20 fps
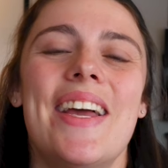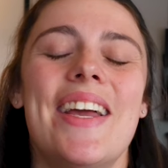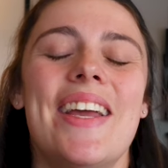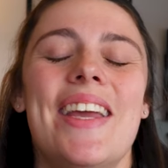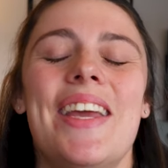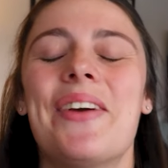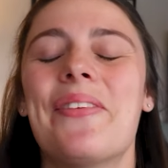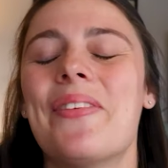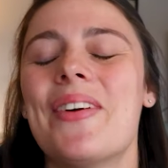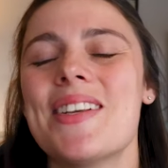
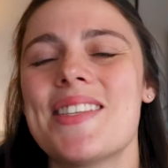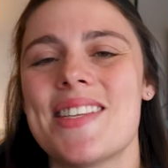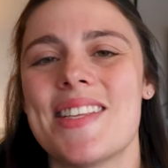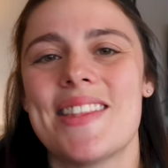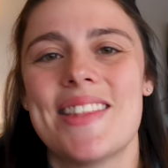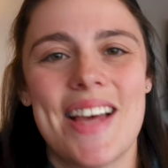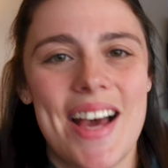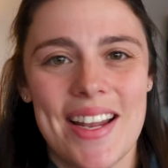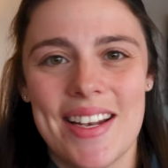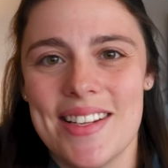It
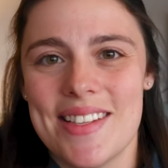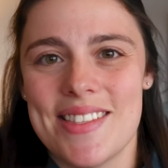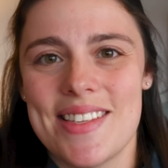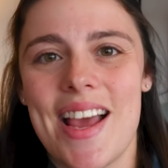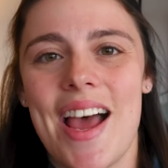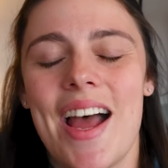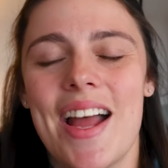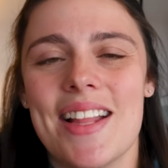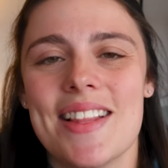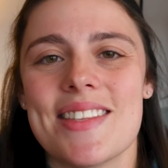wasn't that
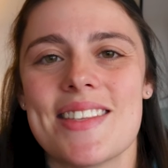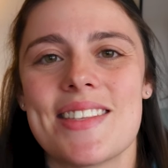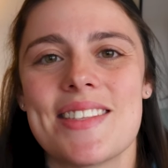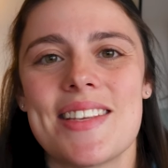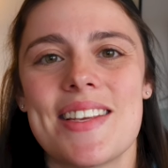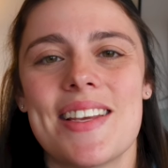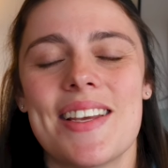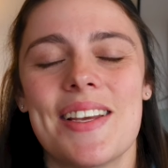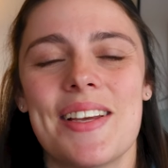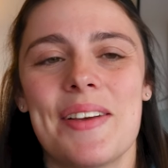
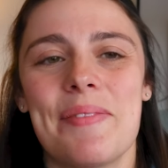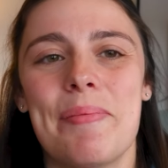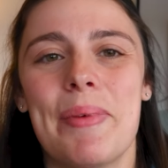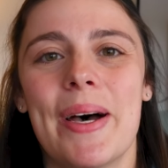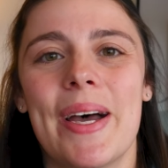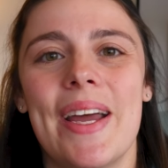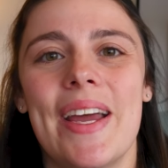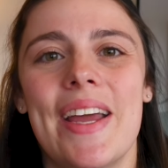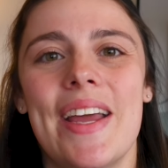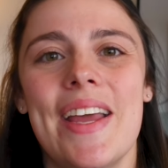intense,
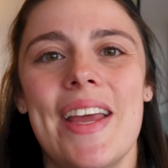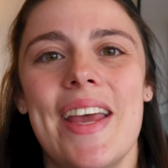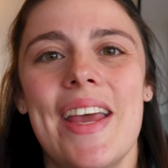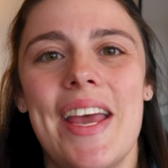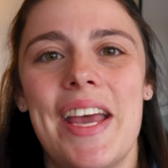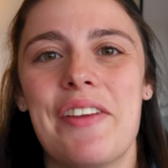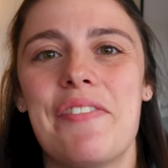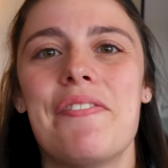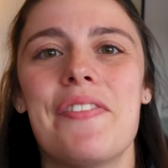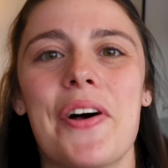but
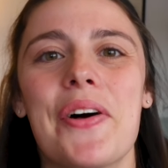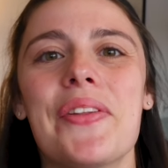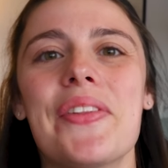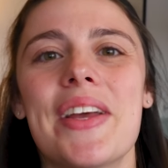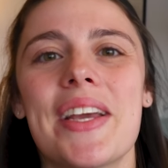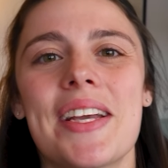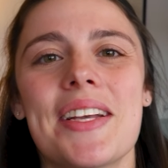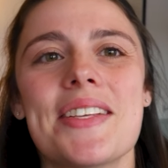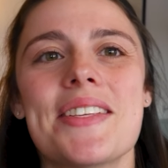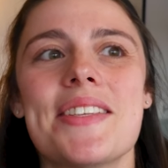it felt
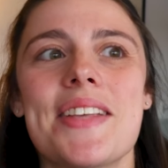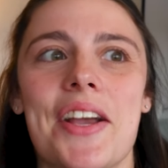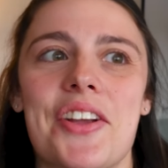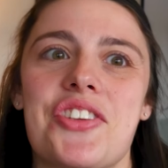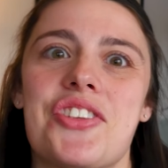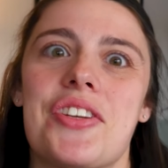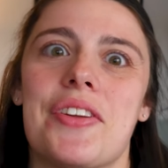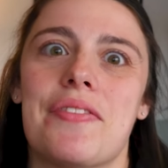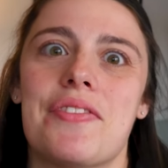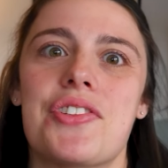like a
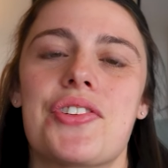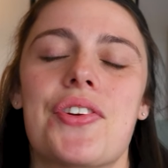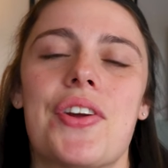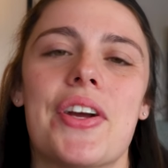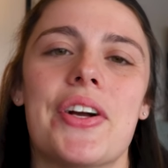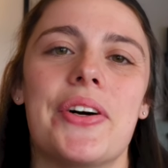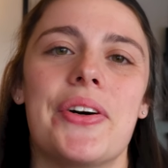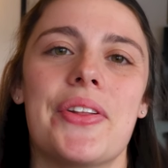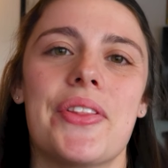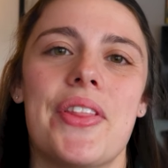section of
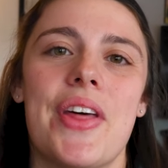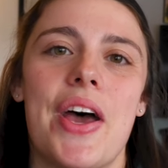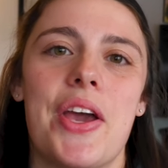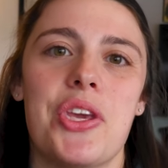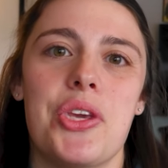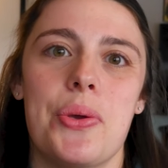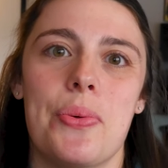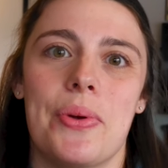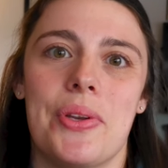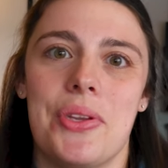trail that
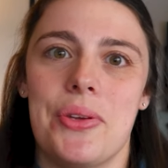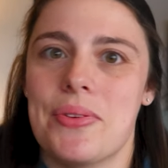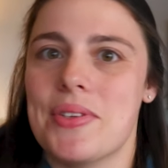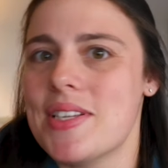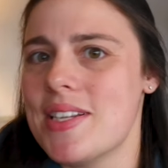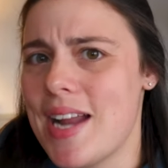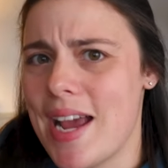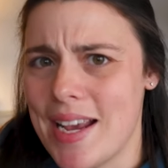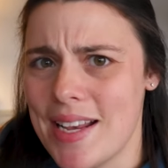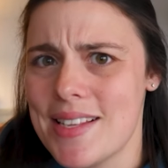you would use
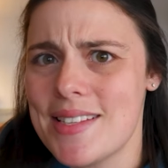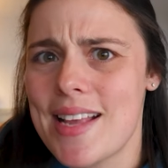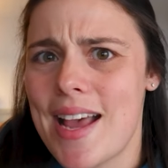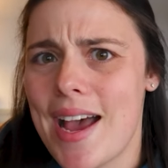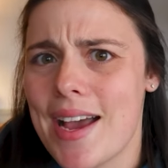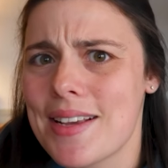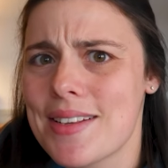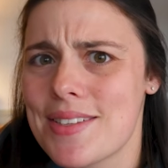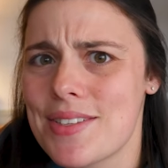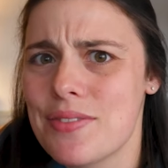an ice
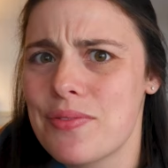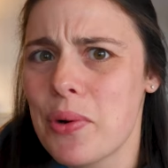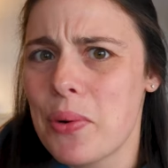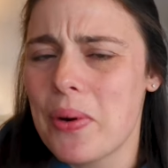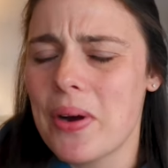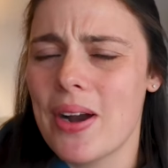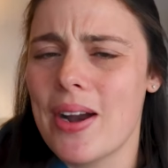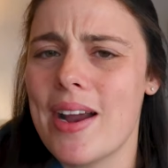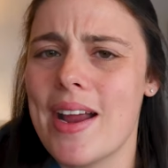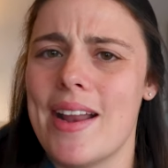axe
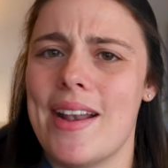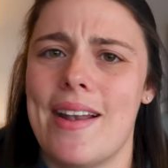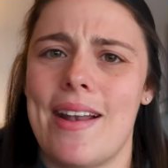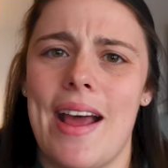for, and